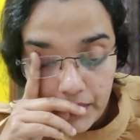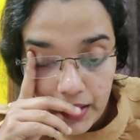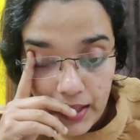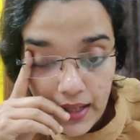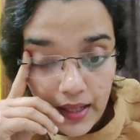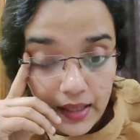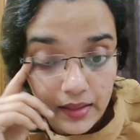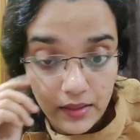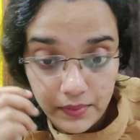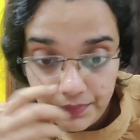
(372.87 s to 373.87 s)

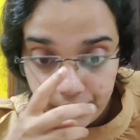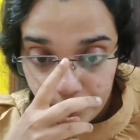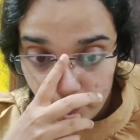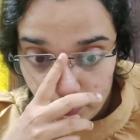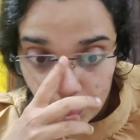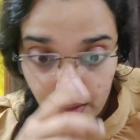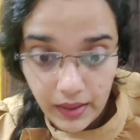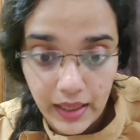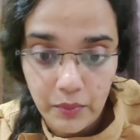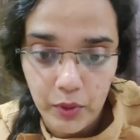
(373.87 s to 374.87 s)
And we
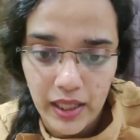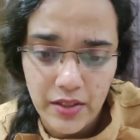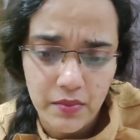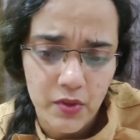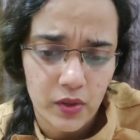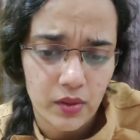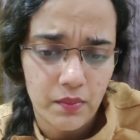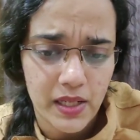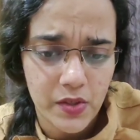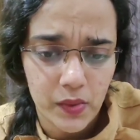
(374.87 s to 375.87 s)
are again potassium
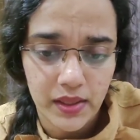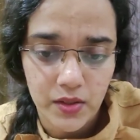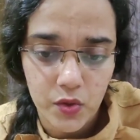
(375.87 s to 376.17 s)
salt, benzoate.